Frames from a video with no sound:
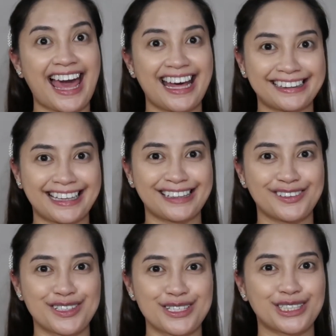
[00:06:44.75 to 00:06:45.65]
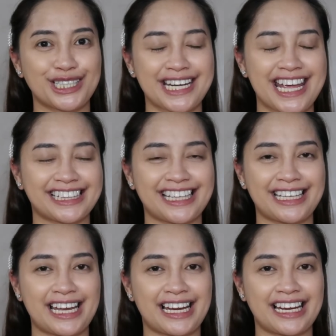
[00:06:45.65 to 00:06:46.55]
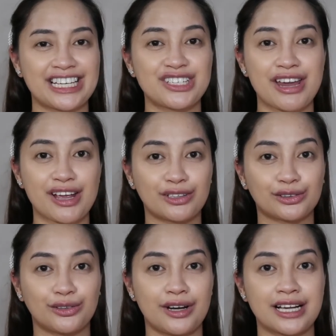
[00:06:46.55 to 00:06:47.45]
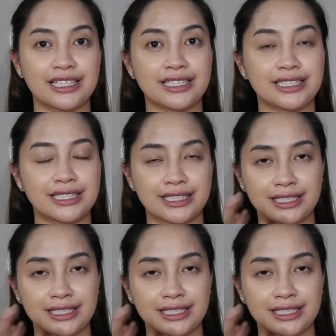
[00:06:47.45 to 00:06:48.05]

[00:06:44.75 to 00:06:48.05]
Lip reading: ate doon sa Glorieta na i-try ko to as